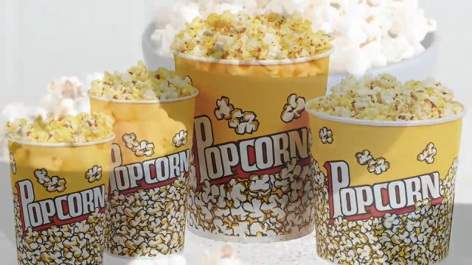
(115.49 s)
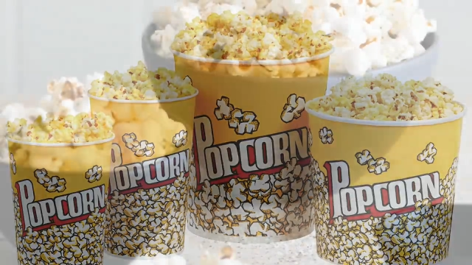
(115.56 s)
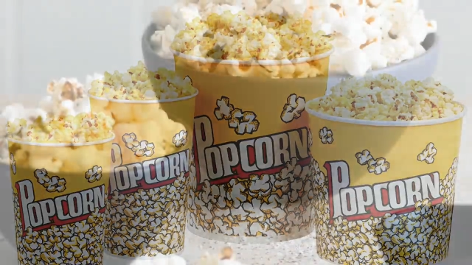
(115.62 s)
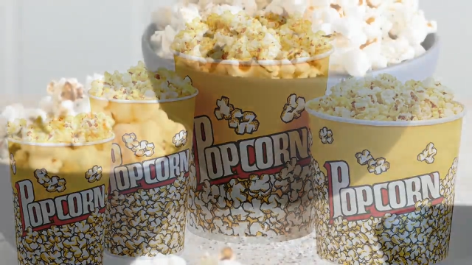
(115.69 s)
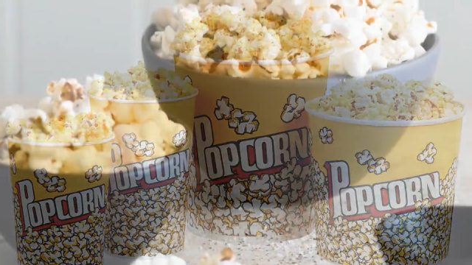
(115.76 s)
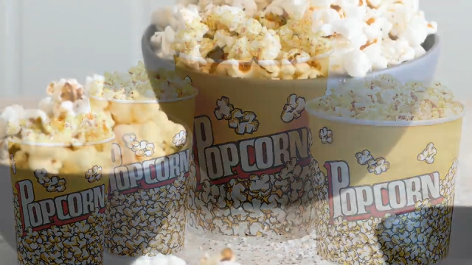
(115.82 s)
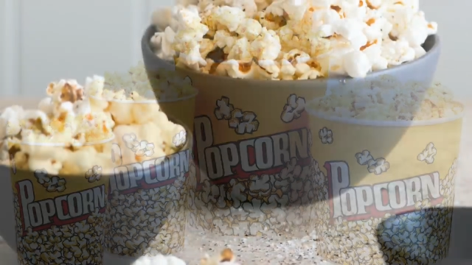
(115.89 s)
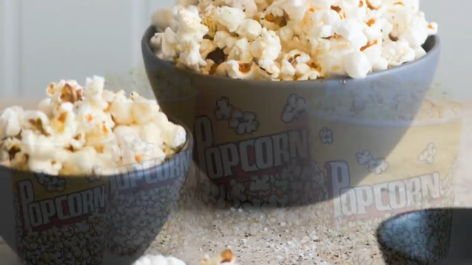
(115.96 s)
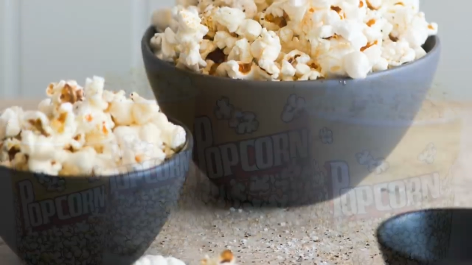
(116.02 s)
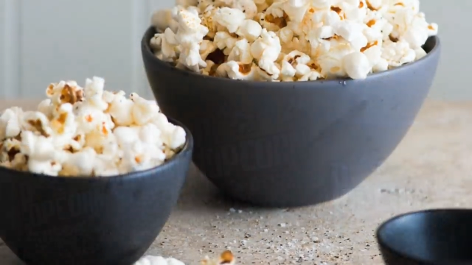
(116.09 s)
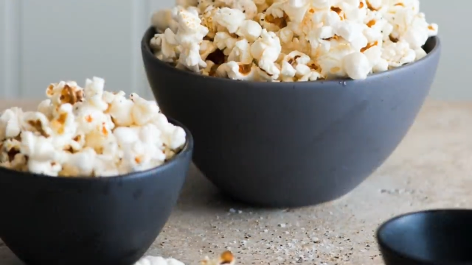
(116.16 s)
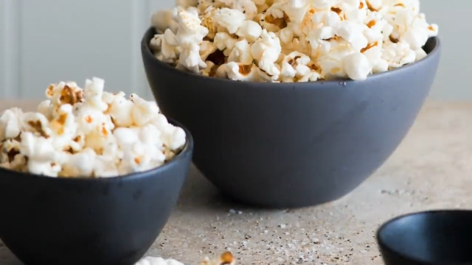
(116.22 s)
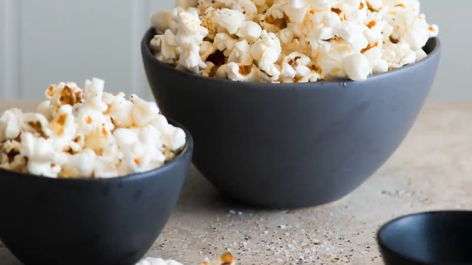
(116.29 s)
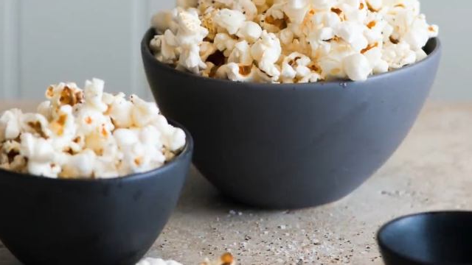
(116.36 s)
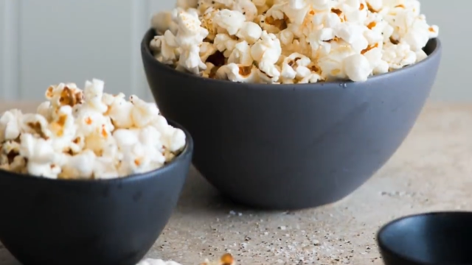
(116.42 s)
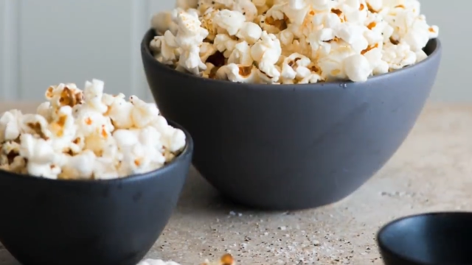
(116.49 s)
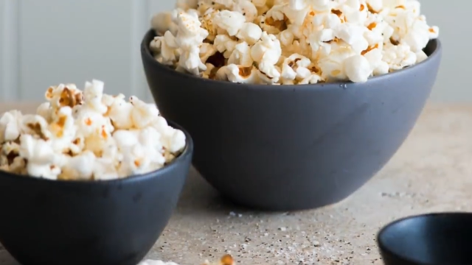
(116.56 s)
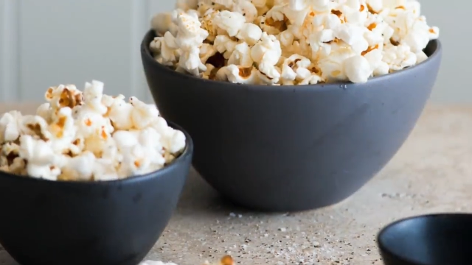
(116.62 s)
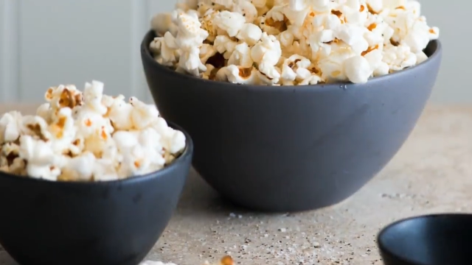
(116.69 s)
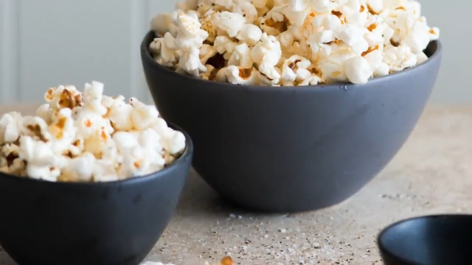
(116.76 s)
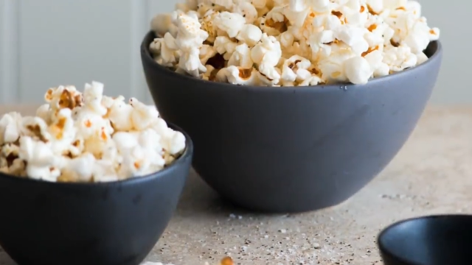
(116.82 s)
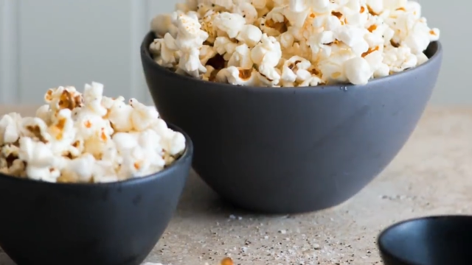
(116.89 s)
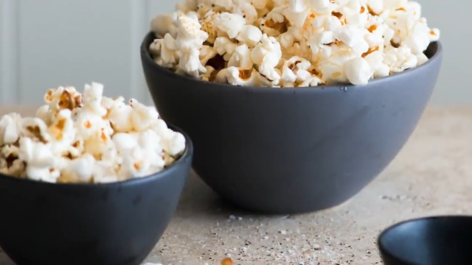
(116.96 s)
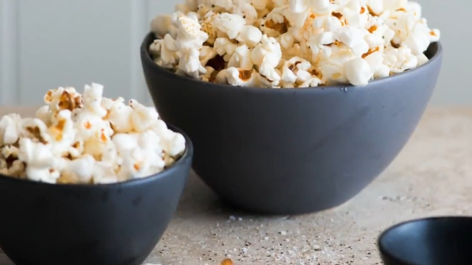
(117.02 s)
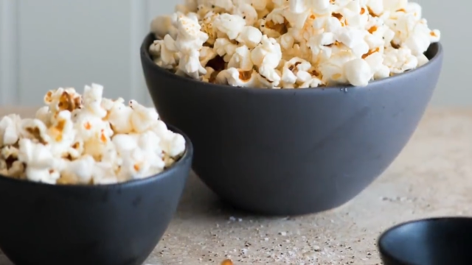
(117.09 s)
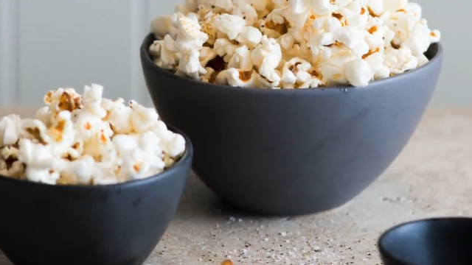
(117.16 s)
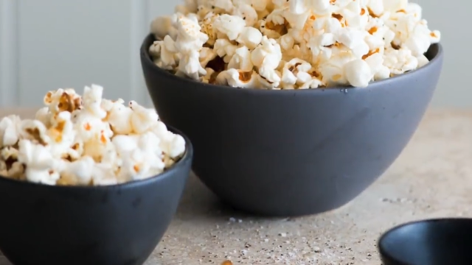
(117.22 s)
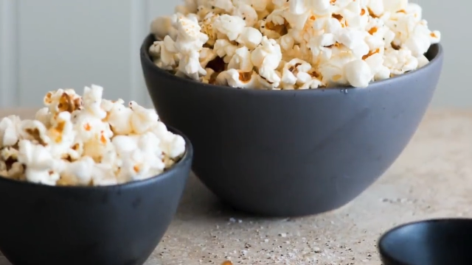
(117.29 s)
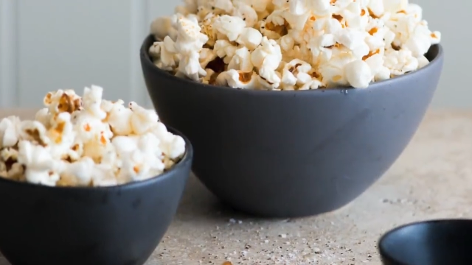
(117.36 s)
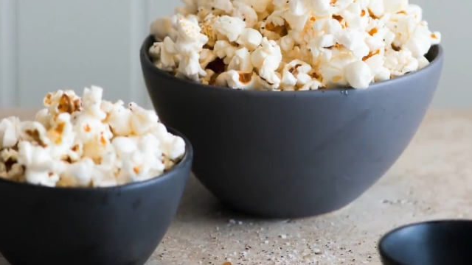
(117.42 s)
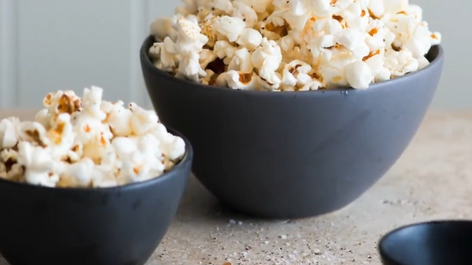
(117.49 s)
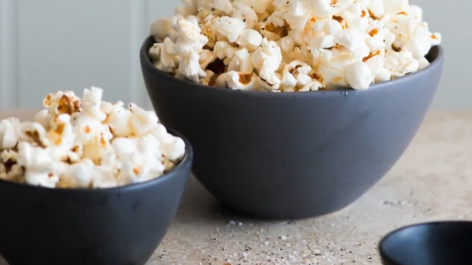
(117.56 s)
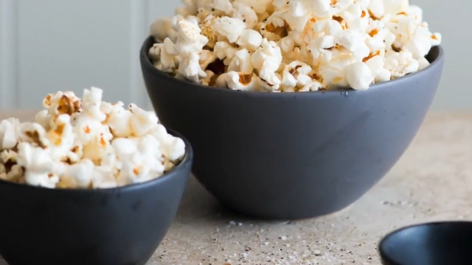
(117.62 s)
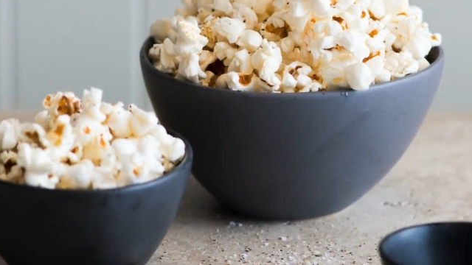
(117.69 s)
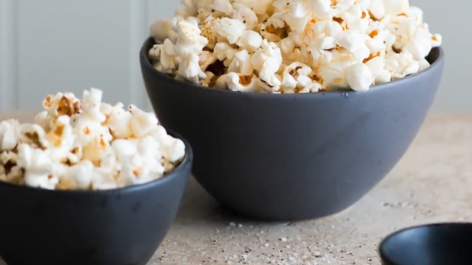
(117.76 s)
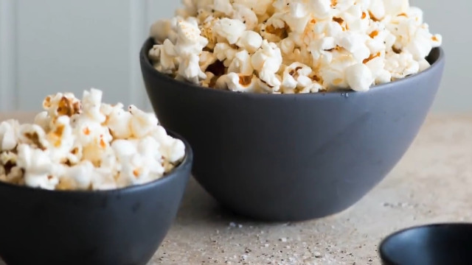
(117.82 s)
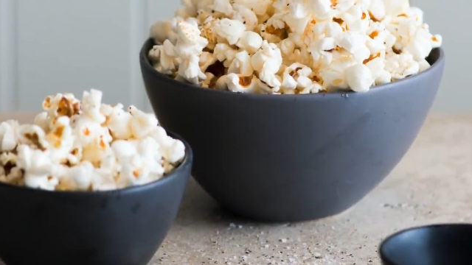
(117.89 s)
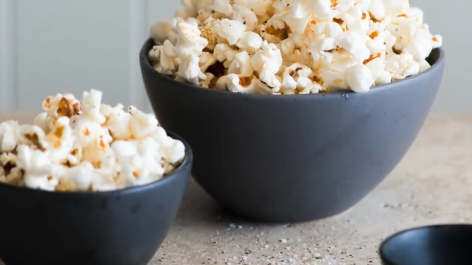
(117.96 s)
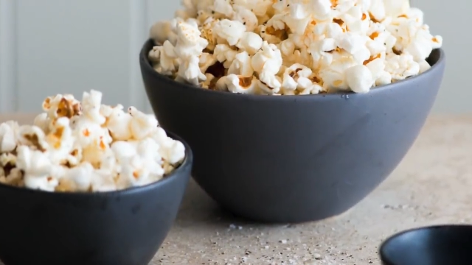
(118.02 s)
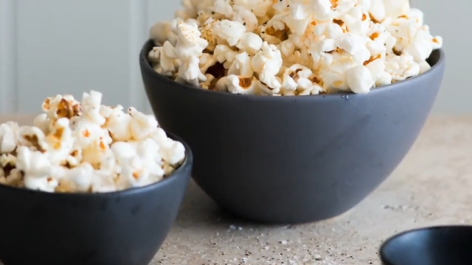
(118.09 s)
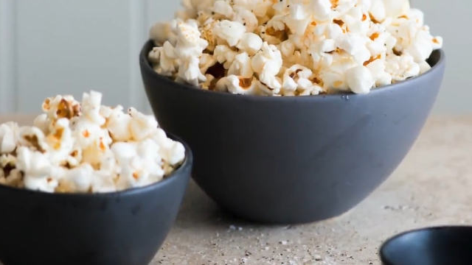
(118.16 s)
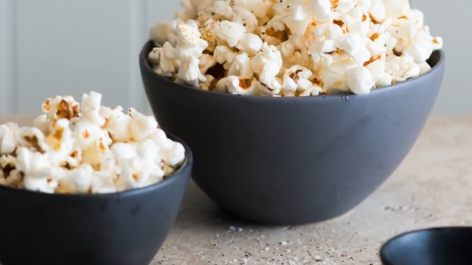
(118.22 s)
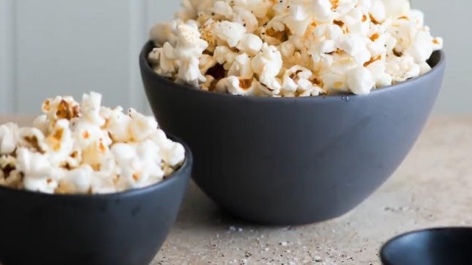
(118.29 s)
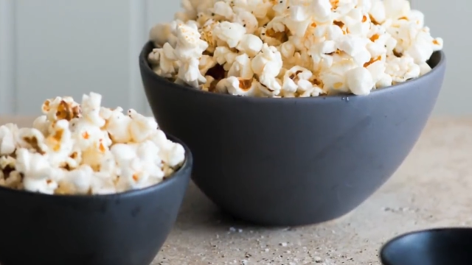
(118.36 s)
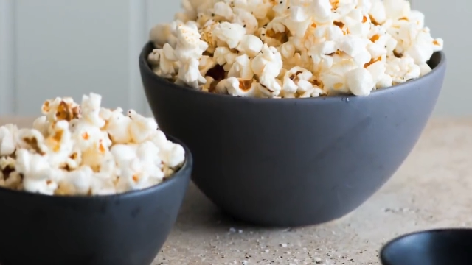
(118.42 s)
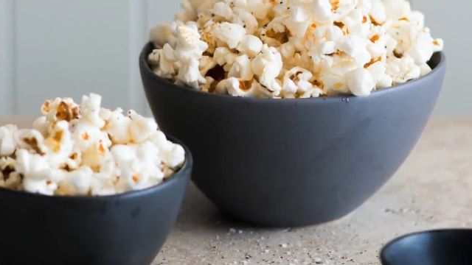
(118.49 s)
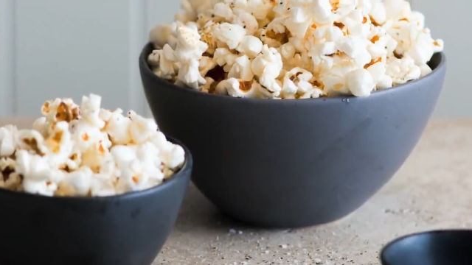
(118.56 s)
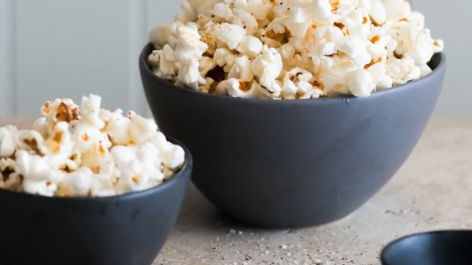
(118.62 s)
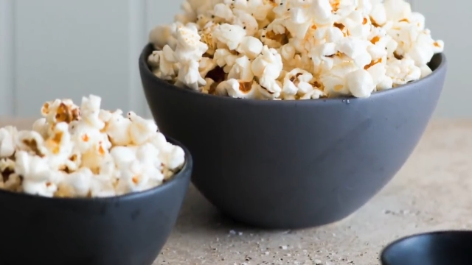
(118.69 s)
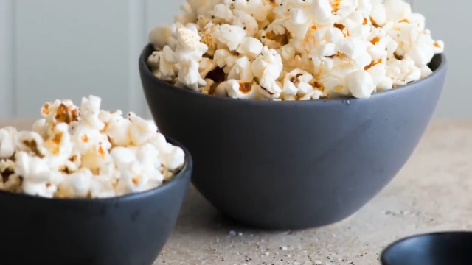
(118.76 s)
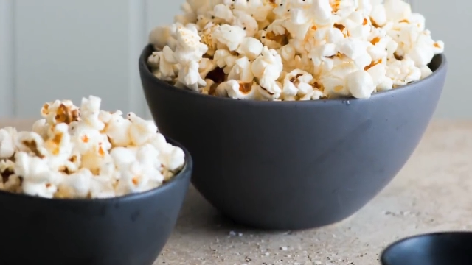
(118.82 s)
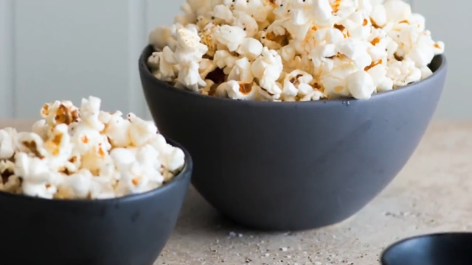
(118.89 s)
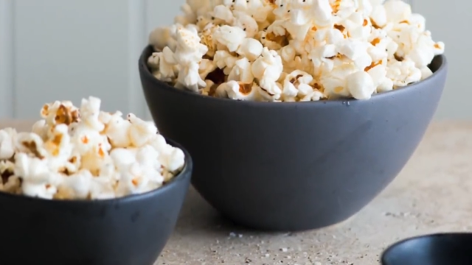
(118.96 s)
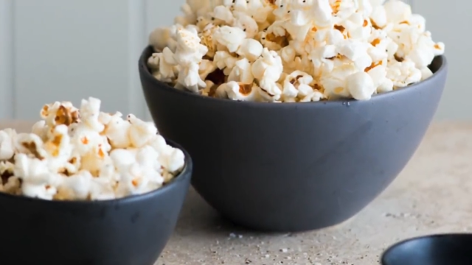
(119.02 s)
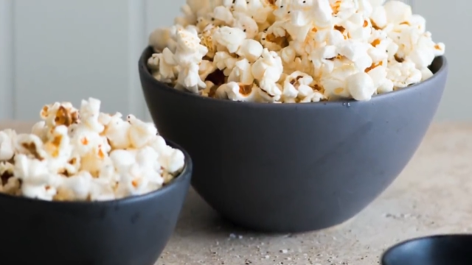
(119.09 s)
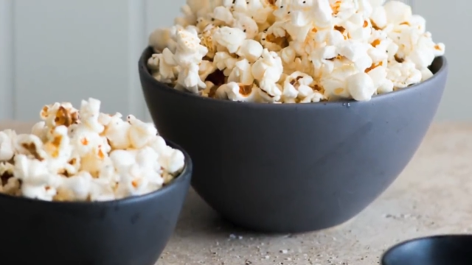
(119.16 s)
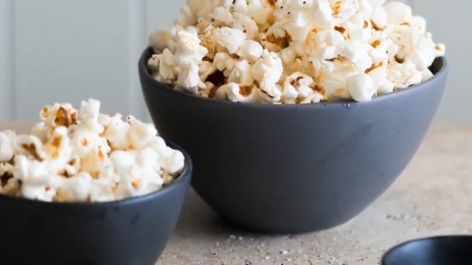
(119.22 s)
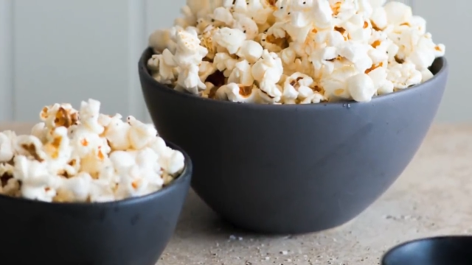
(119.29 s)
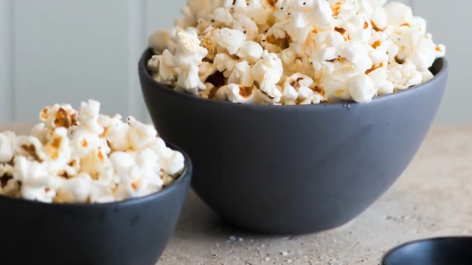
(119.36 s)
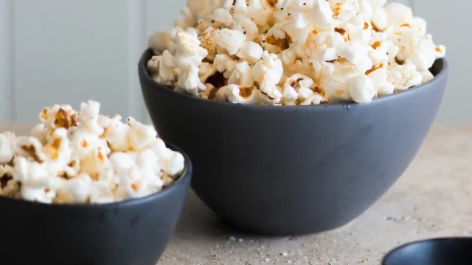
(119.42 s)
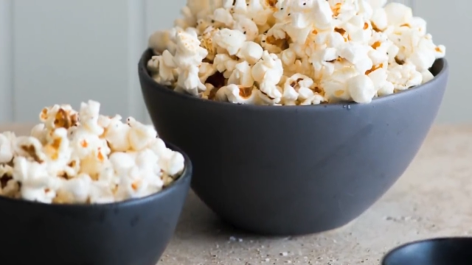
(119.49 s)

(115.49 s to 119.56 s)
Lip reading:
(no speaker visible)